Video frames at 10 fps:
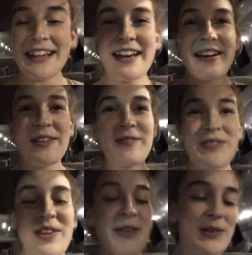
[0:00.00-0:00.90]
And
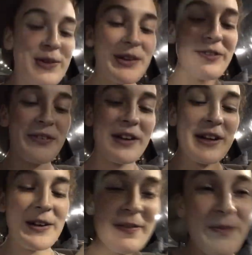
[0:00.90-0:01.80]
it was really
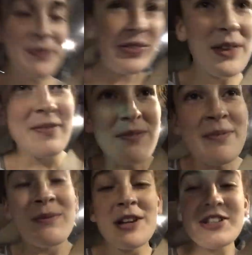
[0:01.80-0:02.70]
funny
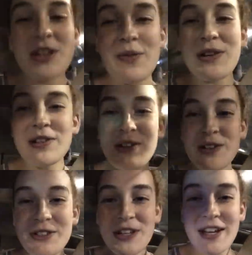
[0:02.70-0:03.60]
because I wanted to
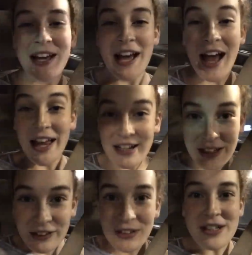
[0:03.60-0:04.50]
go say
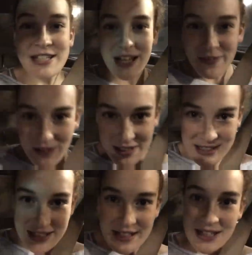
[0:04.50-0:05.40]
arigato
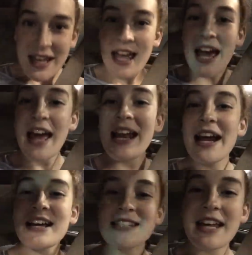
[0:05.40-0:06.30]
gozaimasu and
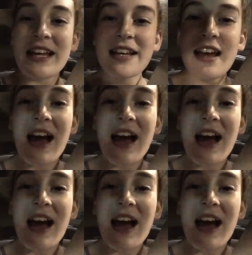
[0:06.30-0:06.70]
I said